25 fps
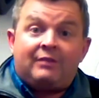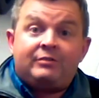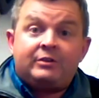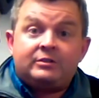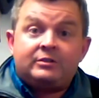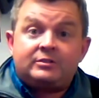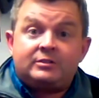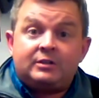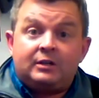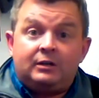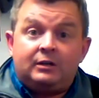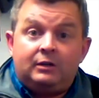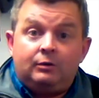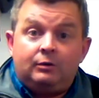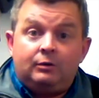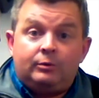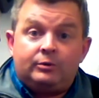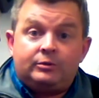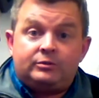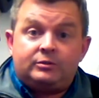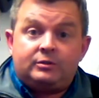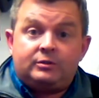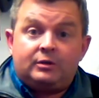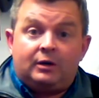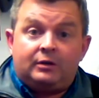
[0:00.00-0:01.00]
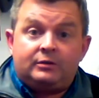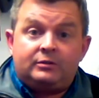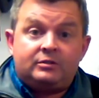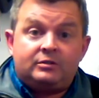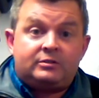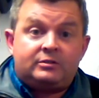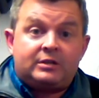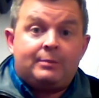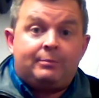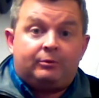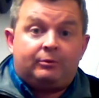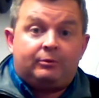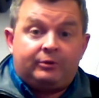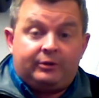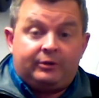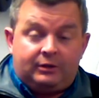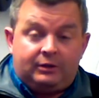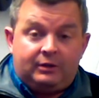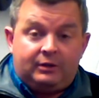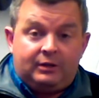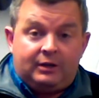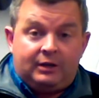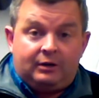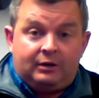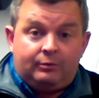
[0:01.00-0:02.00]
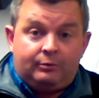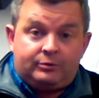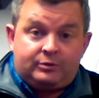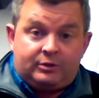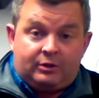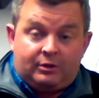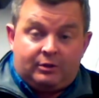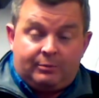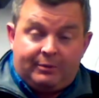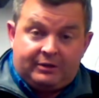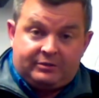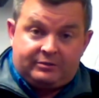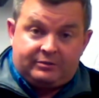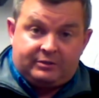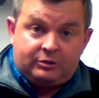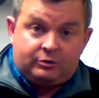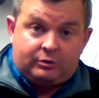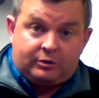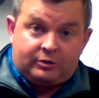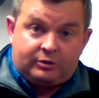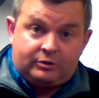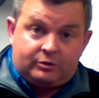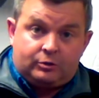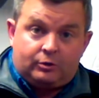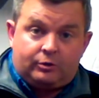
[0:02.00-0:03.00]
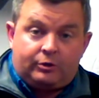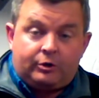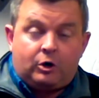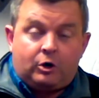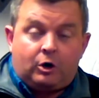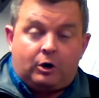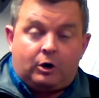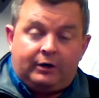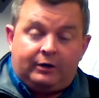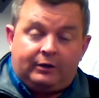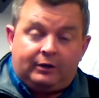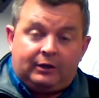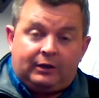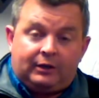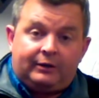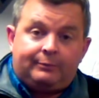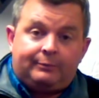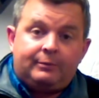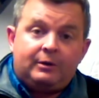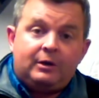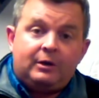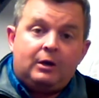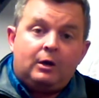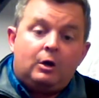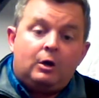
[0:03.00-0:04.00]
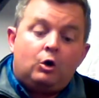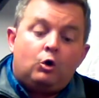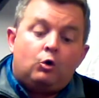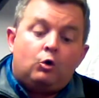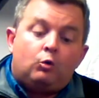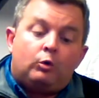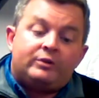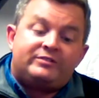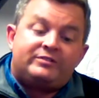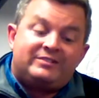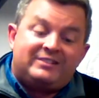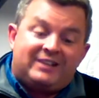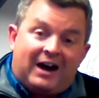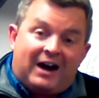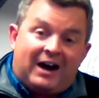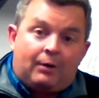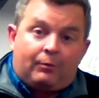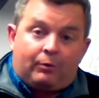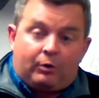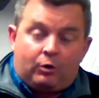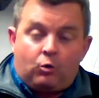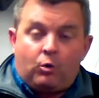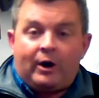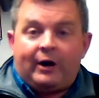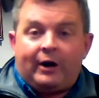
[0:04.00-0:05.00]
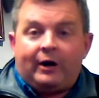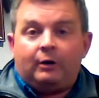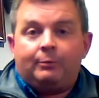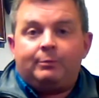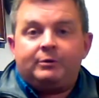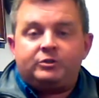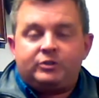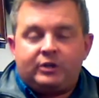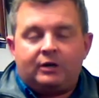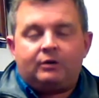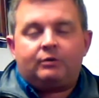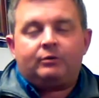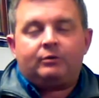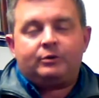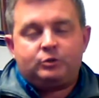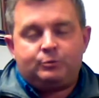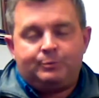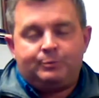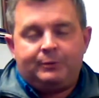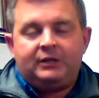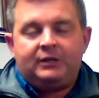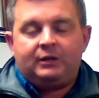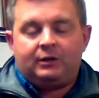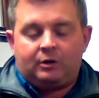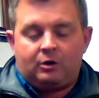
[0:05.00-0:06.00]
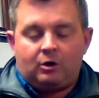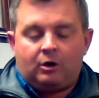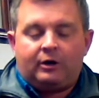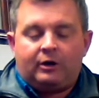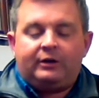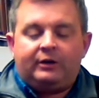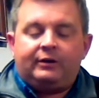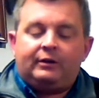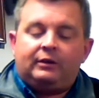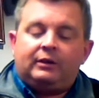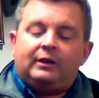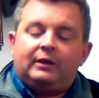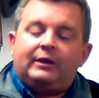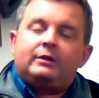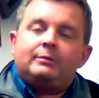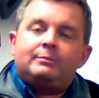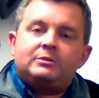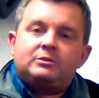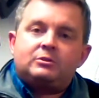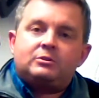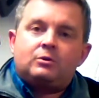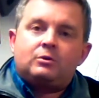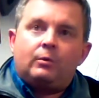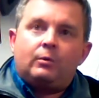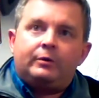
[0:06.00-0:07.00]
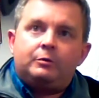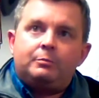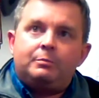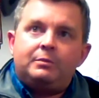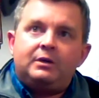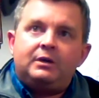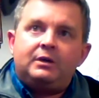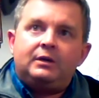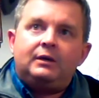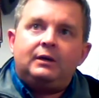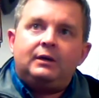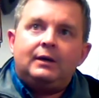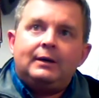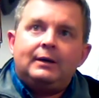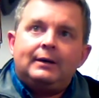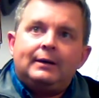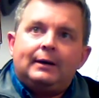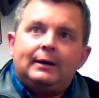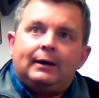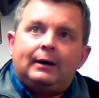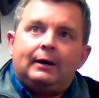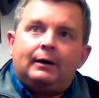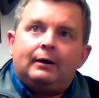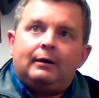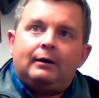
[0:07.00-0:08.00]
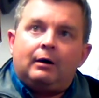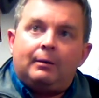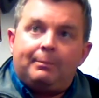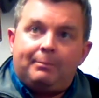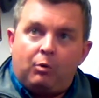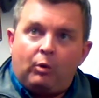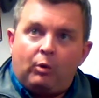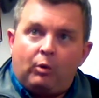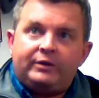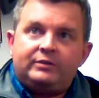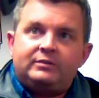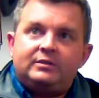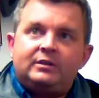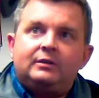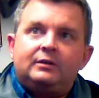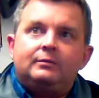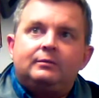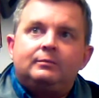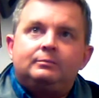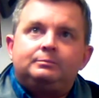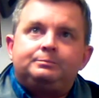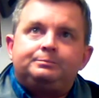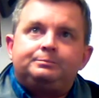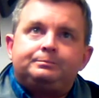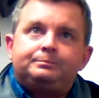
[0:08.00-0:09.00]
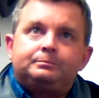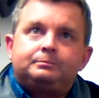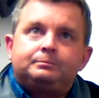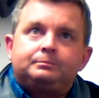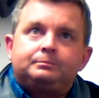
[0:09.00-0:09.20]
obvious that he was disabled, and it was in the best interest. So the guardian ad litem was not required, but generally speaking, a guardian ad litem is going to be appointed.